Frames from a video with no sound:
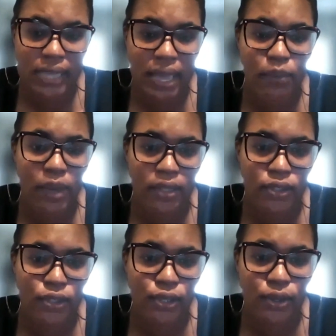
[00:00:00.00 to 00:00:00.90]
I
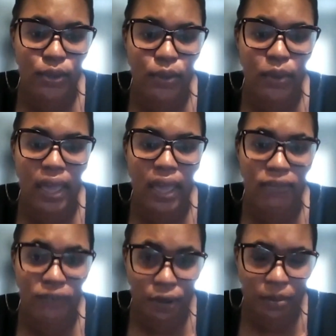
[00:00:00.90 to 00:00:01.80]
went to a
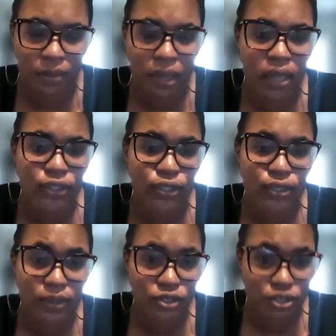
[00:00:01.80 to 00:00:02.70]
firm to
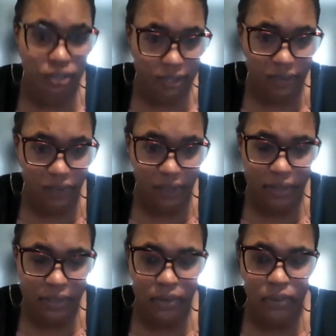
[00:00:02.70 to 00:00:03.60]
do insurance defense,